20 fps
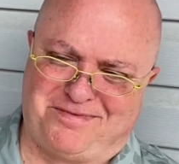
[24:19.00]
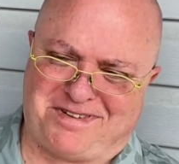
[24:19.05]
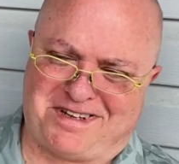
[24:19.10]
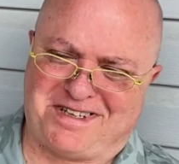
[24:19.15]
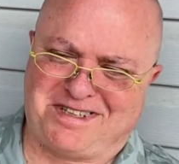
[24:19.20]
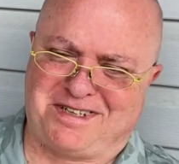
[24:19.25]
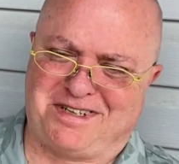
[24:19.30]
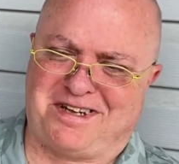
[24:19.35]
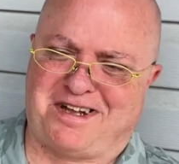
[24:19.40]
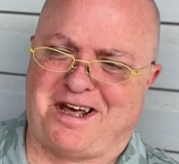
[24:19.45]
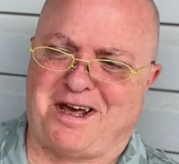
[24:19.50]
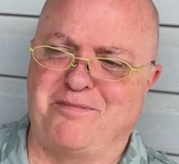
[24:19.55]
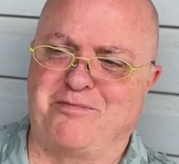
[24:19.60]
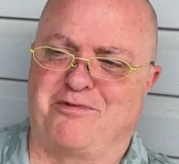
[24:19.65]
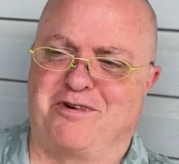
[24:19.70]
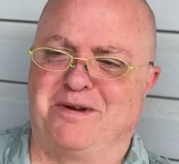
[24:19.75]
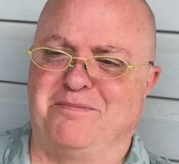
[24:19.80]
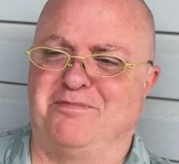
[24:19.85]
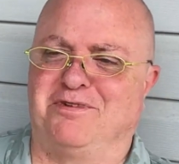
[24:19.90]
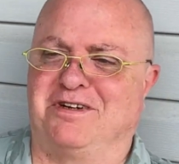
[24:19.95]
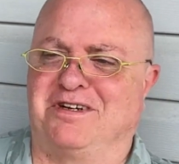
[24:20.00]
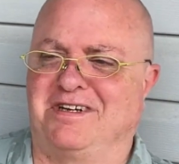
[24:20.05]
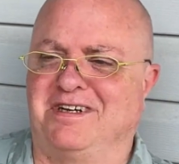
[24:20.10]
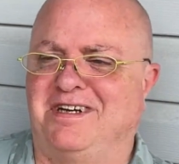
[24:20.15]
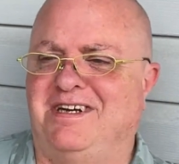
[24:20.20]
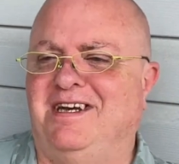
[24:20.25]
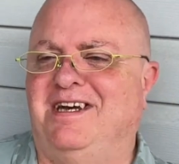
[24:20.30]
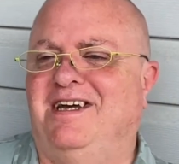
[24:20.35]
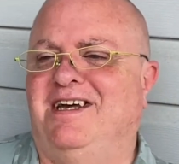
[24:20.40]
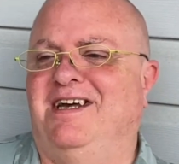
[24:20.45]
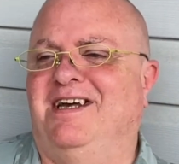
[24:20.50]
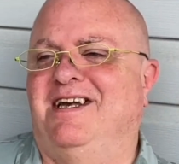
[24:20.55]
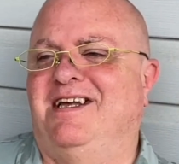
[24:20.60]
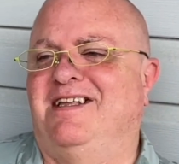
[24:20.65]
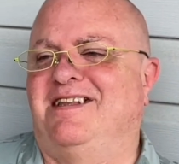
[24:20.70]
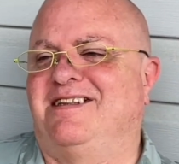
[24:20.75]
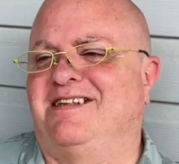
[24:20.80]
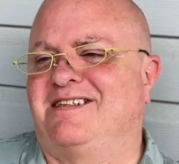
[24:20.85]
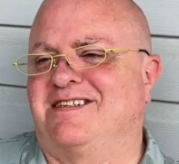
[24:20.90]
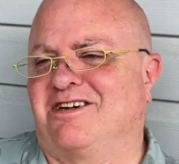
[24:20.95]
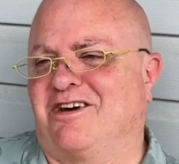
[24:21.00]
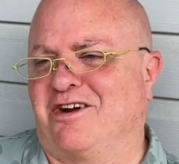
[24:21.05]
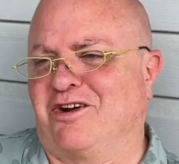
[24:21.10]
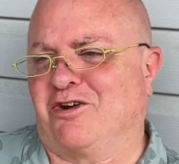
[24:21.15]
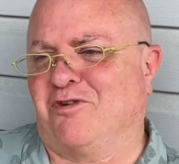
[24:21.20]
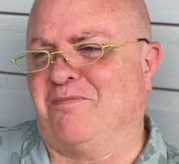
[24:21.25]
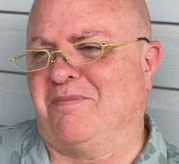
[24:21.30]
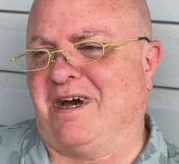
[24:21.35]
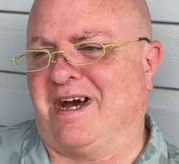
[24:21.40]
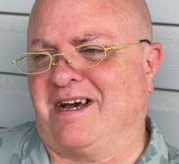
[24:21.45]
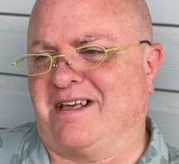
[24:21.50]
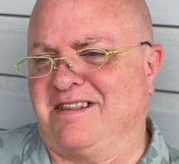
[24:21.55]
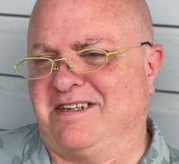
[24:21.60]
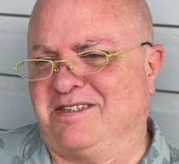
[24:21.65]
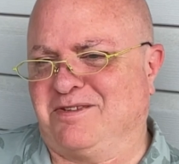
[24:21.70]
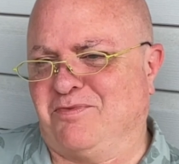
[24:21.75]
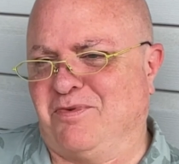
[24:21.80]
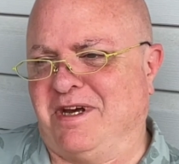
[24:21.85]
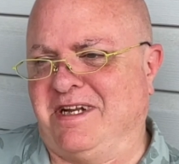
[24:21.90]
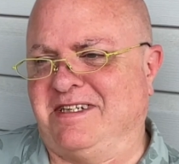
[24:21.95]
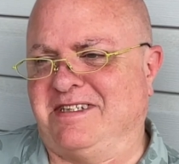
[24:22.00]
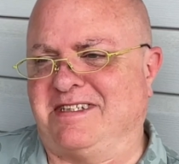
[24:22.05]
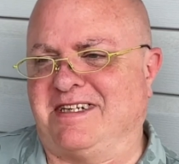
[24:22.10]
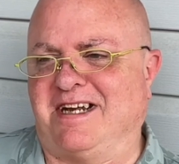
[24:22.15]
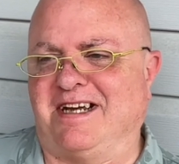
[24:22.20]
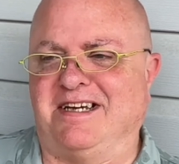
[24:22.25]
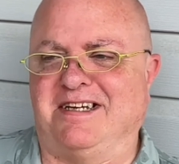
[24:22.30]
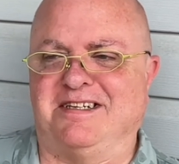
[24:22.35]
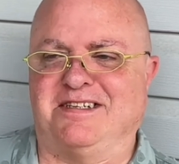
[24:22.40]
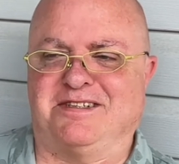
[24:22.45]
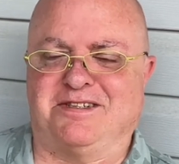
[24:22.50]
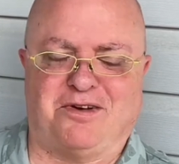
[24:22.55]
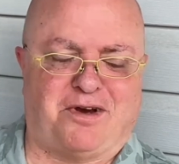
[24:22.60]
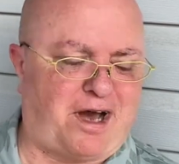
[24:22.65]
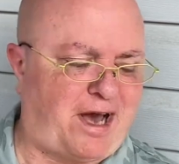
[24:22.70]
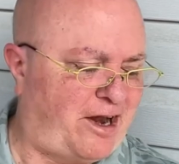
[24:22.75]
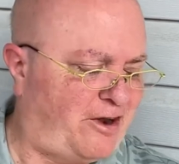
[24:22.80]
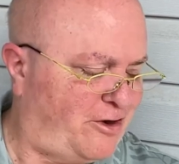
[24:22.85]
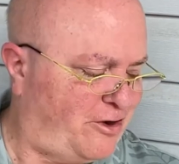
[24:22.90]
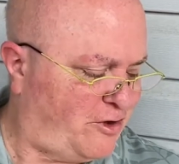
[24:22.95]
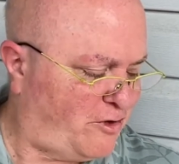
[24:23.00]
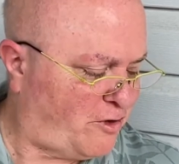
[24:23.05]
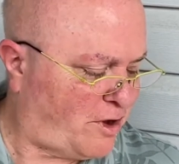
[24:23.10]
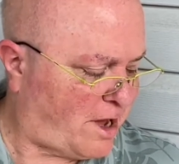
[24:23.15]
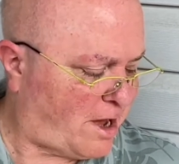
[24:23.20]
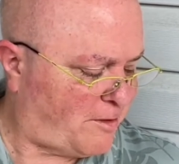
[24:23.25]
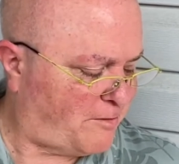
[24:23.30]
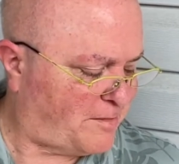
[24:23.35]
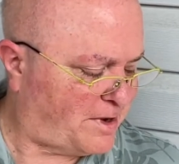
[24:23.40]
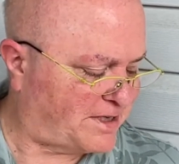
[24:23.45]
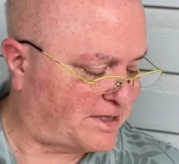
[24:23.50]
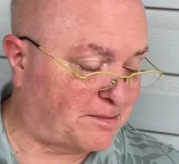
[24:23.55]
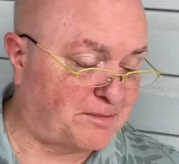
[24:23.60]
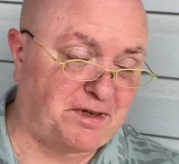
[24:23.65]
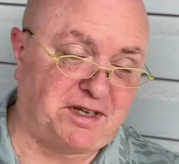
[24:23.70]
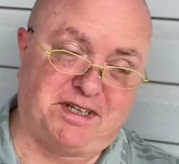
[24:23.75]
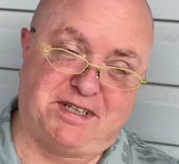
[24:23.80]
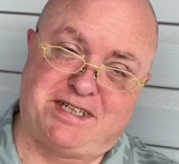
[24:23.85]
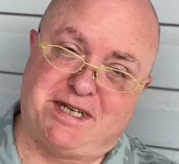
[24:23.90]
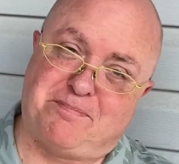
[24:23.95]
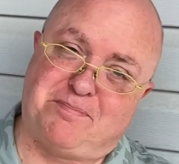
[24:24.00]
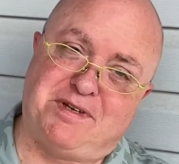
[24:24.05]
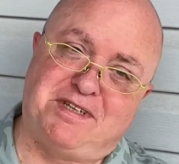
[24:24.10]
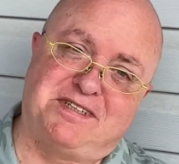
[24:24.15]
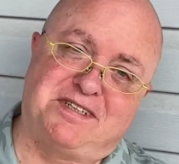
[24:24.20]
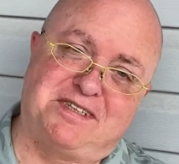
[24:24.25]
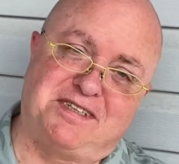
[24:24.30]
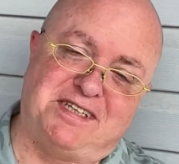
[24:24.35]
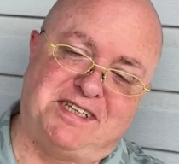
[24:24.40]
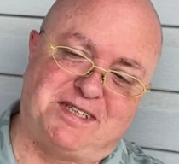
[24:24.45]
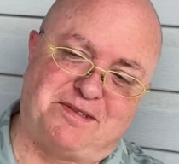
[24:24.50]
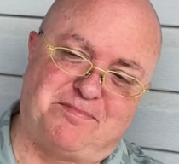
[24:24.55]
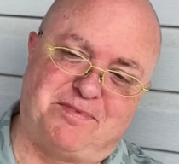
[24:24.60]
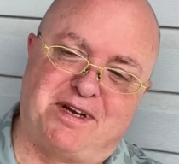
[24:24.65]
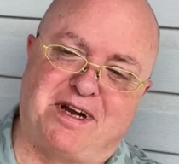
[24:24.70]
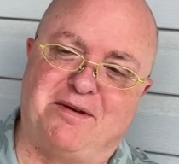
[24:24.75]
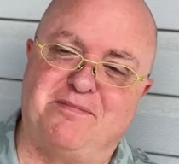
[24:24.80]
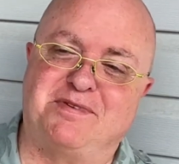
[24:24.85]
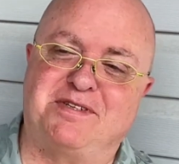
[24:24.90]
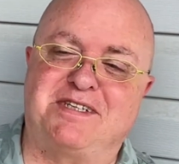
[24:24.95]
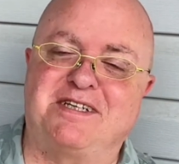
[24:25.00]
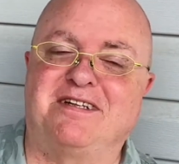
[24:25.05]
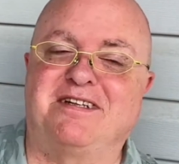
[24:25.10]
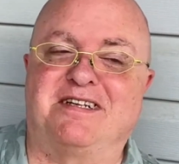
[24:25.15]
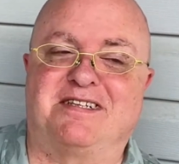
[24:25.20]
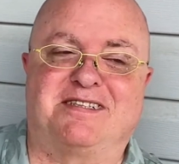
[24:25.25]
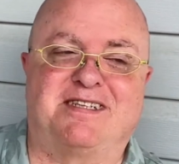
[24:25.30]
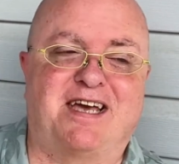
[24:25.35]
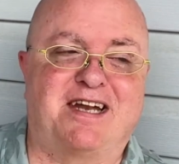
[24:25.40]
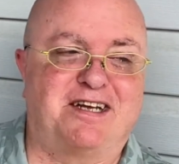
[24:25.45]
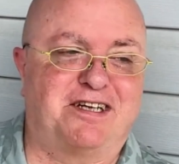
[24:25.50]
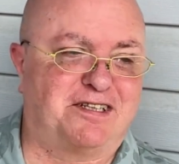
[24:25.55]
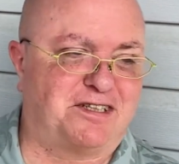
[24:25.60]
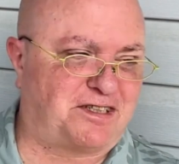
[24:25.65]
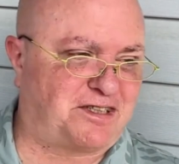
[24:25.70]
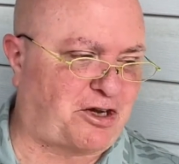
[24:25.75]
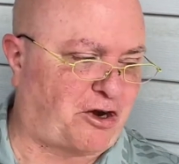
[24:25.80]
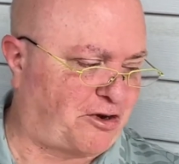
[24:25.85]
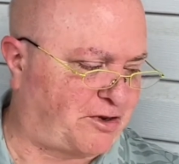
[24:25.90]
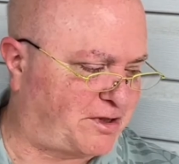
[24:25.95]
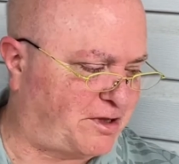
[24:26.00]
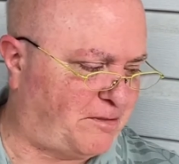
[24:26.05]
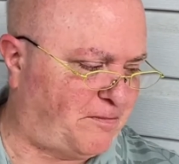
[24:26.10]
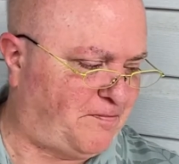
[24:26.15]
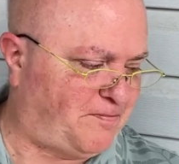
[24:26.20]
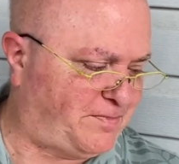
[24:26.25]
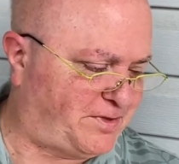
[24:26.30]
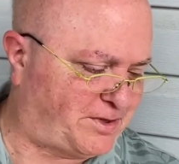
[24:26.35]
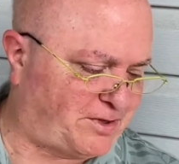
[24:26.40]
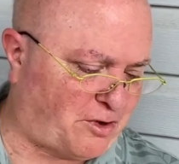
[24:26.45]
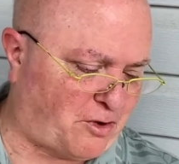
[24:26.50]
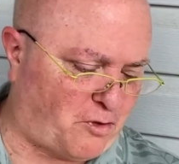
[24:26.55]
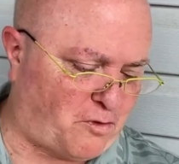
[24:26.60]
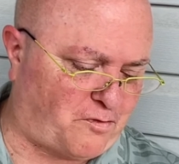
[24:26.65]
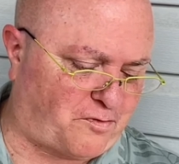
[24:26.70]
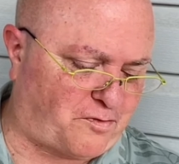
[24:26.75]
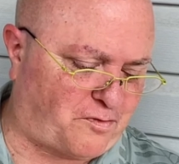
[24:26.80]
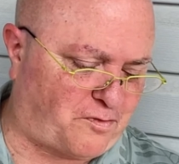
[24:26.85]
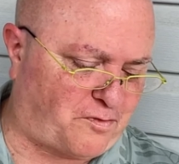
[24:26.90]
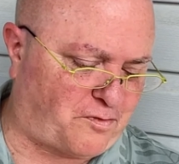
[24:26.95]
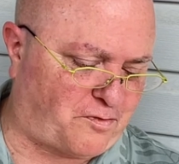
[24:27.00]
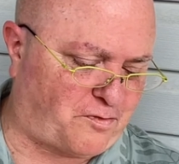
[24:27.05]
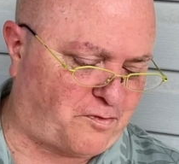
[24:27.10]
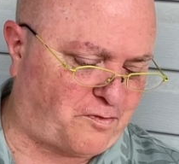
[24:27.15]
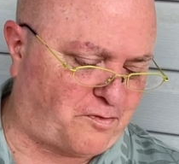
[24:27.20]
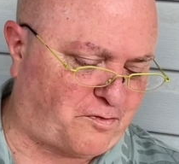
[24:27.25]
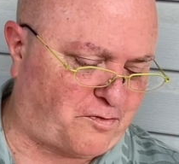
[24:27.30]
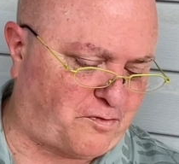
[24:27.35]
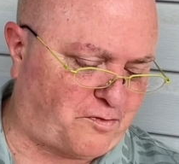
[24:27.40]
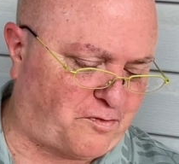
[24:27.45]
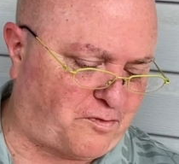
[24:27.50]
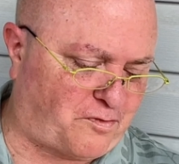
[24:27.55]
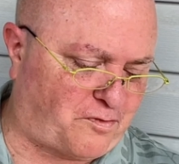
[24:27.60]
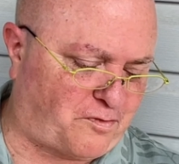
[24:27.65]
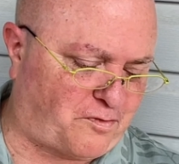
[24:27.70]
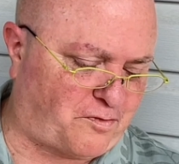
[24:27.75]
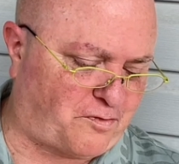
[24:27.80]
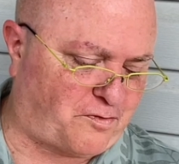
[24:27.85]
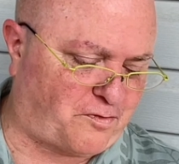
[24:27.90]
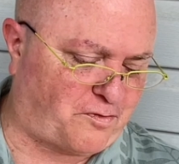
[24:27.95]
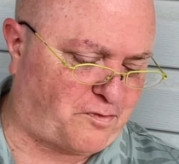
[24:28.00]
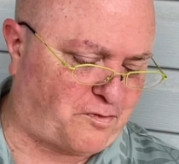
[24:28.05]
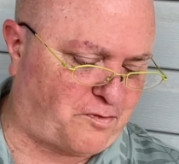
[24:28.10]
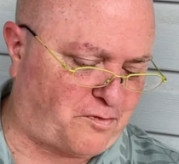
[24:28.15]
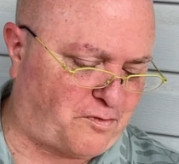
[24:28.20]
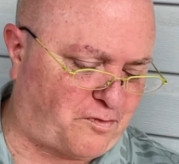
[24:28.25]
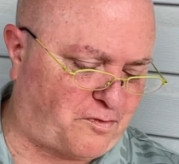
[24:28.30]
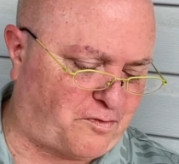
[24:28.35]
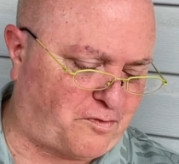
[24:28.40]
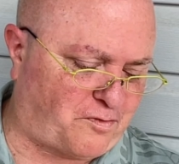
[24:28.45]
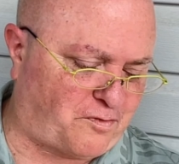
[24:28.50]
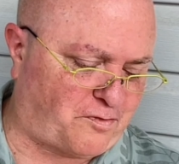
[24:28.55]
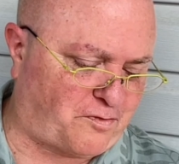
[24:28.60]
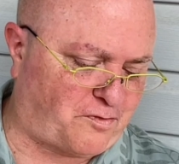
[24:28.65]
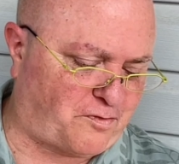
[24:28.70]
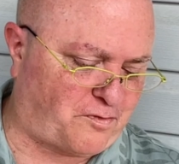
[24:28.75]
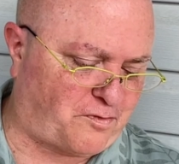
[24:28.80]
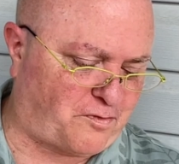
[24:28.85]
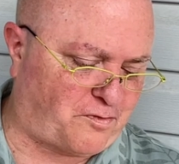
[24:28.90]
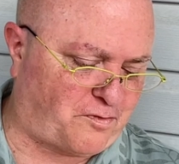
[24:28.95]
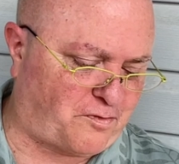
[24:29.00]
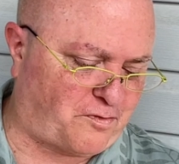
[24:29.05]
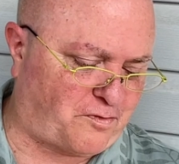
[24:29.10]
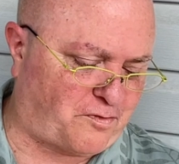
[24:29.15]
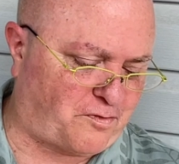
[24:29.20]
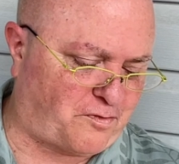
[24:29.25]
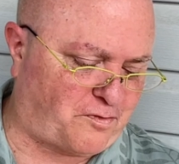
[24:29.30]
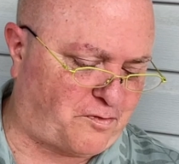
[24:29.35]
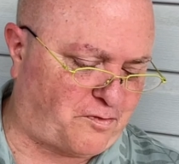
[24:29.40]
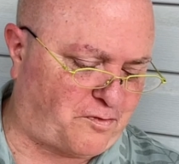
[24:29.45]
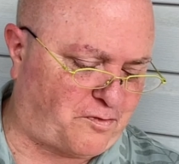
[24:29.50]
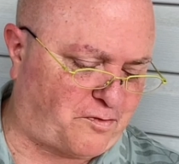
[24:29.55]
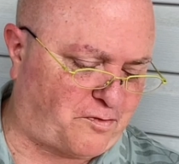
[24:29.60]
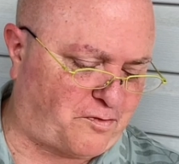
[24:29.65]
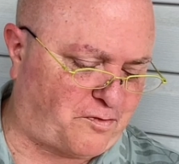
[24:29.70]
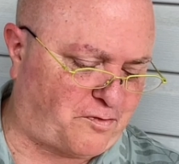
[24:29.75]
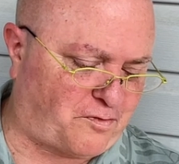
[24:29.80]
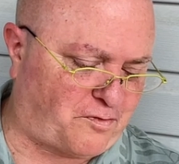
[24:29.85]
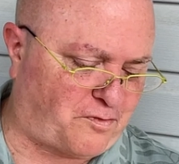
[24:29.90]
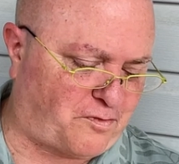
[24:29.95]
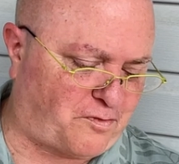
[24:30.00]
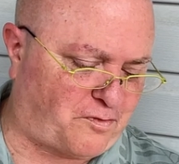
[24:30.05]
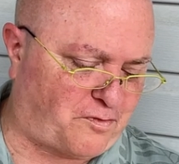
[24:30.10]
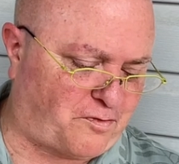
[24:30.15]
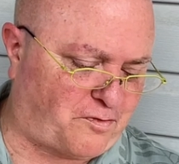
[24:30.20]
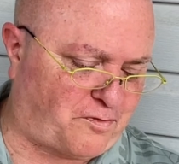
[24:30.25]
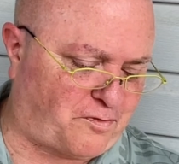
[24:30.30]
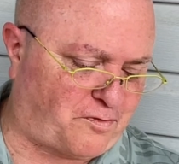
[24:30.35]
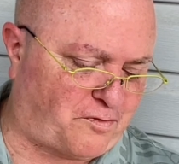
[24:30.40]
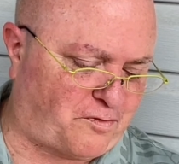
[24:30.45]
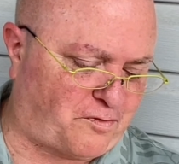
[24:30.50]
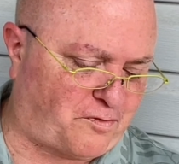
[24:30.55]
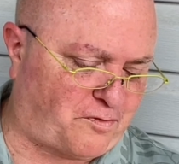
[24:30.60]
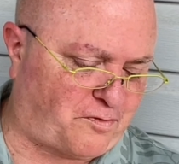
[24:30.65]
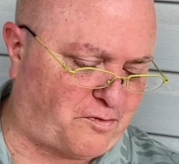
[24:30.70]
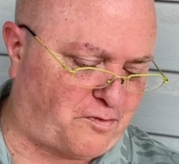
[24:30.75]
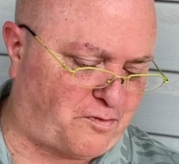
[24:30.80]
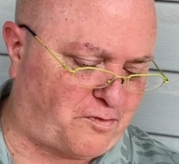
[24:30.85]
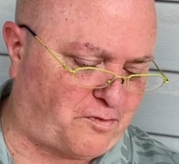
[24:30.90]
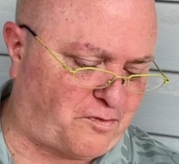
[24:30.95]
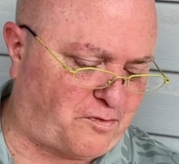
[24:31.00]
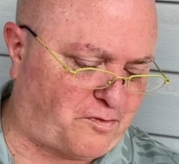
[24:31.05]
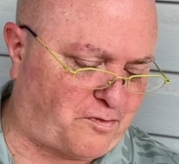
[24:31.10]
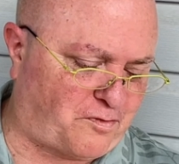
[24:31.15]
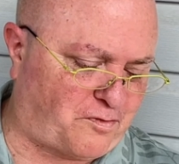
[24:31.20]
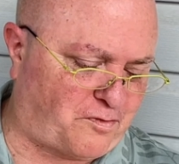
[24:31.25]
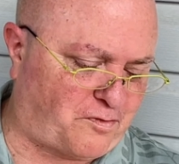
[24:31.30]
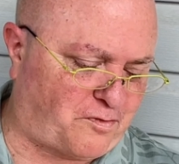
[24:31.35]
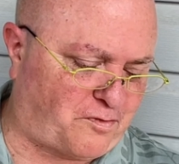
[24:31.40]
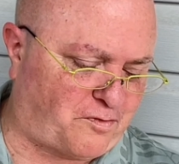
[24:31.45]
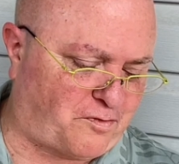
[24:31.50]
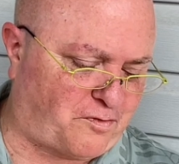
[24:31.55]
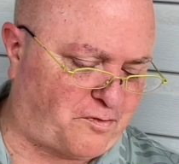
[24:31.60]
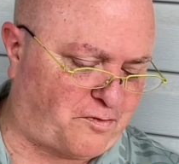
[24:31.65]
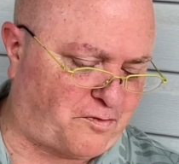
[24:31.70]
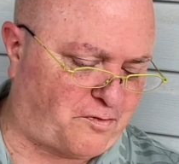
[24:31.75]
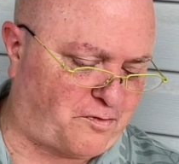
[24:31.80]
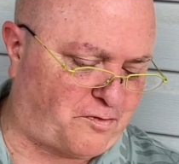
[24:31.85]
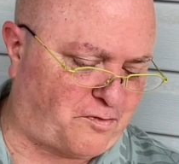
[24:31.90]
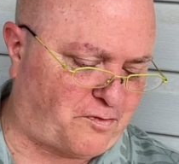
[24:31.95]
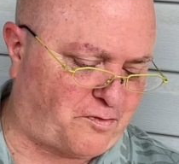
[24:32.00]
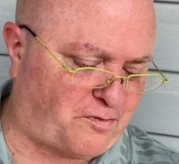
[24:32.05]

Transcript: plus a library book that's got to go back this Wednesday. So I don't know how much I'm going to dip into these, but I'm still excited to start them. So. And if that wasn't confusing enough, after I finished recording the video, I realized I'd left out